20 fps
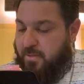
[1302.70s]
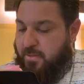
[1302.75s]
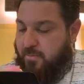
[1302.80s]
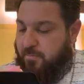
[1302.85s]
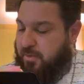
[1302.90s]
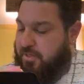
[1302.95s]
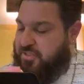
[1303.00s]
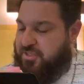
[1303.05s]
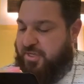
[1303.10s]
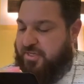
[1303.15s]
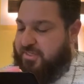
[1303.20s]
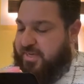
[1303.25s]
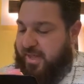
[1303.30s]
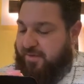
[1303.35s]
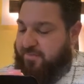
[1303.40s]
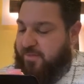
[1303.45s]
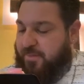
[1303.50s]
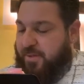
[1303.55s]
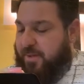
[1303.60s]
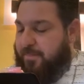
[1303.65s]
which doesn't have
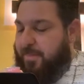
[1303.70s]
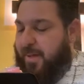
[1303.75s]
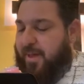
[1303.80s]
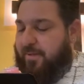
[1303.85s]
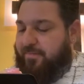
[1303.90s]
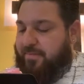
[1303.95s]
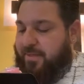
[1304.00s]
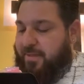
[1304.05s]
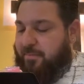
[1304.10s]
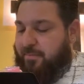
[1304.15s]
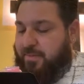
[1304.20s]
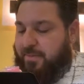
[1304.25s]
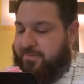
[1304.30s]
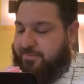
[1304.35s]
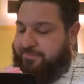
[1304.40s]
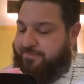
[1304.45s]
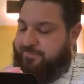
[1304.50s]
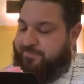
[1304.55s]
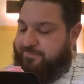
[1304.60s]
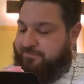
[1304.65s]
to be a bad thing, but
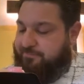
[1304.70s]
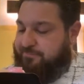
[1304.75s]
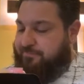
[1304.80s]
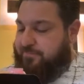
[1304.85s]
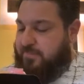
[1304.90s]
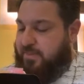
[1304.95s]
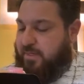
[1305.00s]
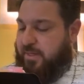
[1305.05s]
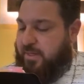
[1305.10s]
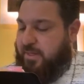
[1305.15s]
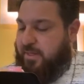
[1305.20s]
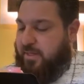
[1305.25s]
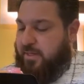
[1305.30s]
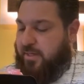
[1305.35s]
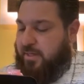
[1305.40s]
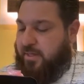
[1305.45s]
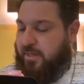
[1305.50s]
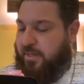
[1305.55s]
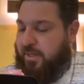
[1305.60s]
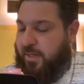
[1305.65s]

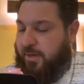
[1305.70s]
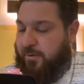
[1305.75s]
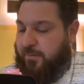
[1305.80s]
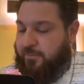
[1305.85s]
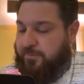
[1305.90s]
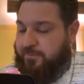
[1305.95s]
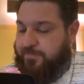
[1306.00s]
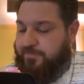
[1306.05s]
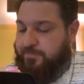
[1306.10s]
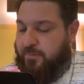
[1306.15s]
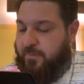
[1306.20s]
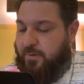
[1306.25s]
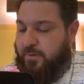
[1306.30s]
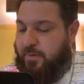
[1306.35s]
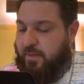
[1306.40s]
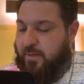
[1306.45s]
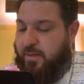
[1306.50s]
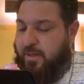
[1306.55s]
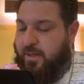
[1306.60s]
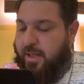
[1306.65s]
you know.
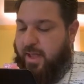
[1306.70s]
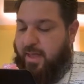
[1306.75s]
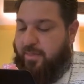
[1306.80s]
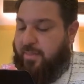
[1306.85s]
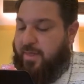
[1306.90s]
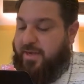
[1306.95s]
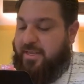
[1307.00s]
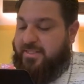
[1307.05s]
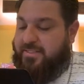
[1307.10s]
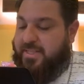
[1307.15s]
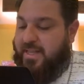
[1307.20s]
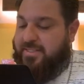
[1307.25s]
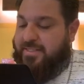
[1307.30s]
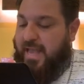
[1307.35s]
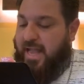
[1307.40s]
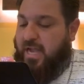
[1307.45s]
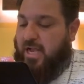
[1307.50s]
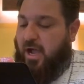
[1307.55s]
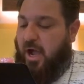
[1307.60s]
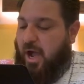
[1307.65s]
And then he says,
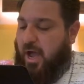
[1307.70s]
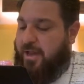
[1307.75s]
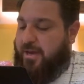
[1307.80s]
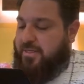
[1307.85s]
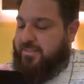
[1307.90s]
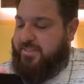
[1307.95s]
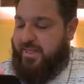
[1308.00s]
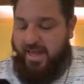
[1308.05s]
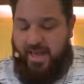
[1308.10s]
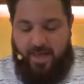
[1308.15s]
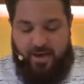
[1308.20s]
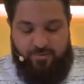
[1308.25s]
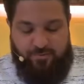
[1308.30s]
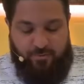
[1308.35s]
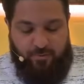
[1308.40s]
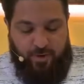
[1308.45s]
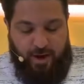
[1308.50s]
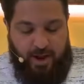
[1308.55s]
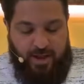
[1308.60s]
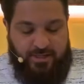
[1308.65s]
and God is the head of
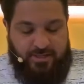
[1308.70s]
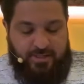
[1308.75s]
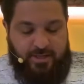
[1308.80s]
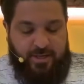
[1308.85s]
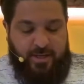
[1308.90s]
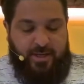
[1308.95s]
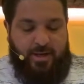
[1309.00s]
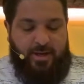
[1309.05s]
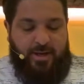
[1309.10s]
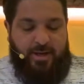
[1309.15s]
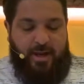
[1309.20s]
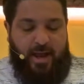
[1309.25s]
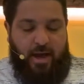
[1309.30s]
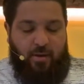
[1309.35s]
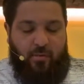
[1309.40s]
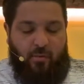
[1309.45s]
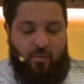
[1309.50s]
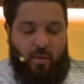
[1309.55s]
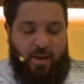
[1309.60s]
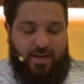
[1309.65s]
Christ. Now,
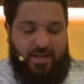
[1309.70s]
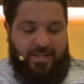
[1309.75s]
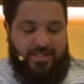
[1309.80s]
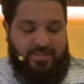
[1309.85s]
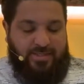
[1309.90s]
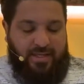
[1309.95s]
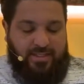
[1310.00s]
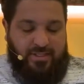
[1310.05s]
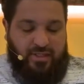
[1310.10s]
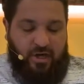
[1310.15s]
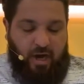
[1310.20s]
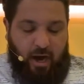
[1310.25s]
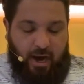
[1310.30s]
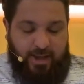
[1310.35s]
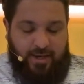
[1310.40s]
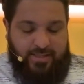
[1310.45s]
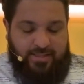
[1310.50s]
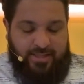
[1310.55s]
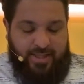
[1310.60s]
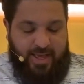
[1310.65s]
when he says God
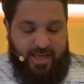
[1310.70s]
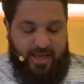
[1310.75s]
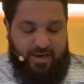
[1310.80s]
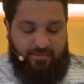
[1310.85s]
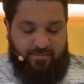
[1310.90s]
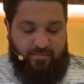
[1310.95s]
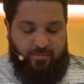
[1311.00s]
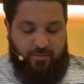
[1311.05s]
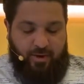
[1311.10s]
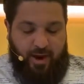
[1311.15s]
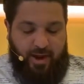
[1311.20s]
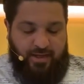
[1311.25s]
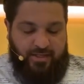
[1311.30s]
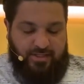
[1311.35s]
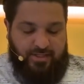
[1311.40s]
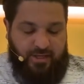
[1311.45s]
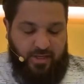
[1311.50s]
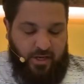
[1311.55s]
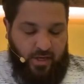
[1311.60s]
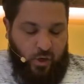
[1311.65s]
is the head of
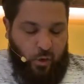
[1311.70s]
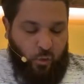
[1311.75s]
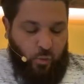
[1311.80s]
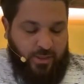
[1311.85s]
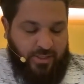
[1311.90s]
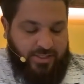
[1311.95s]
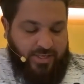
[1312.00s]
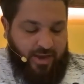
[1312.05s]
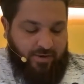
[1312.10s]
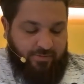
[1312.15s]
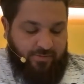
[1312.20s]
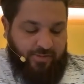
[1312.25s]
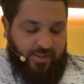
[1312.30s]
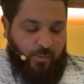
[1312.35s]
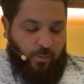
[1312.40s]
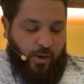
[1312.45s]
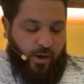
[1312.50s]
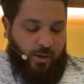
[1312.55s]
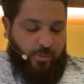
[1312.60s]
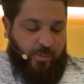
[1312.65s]
Christ, we definitely
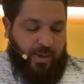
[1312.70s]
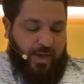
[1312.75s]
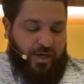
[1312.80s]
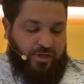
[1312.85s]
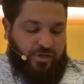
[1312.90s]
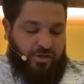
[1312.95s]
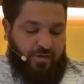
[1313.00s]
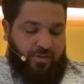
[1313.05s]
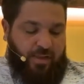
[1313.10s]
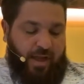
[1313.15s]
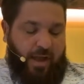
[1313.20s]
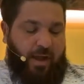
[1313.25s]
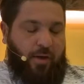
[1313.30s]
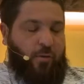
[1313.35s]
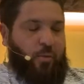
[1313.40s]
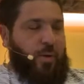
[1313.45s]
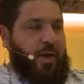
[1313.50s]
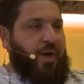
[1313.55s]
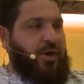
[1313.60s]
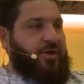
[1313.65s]
want to make sure that
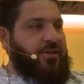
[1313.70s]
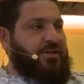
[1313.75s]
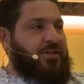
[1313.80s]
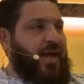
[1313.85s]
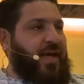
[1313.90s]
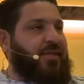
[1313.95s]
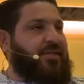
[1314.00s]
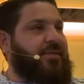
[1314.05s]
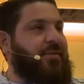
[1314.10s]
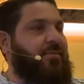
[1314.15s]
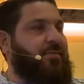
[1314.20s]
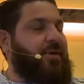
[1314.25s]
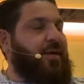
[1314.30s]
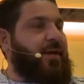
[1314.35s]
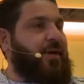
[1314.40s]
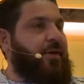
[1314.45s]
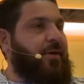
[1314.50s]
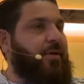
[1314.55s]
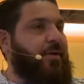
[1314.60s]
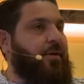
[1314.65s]
we understand something
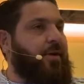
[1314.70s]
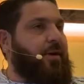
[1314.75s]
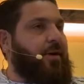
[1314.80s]
here.